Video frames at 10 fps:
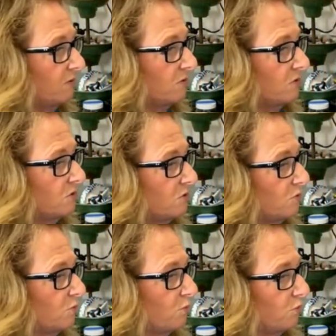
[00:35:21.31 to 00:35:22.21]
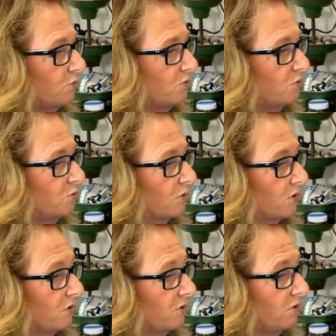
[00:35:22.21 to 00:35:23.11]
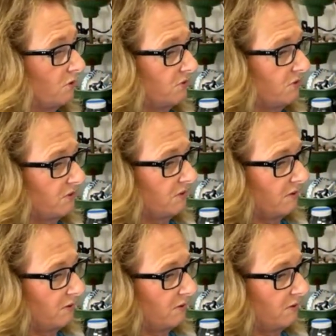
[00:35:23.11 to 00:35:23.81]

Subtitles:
swirls,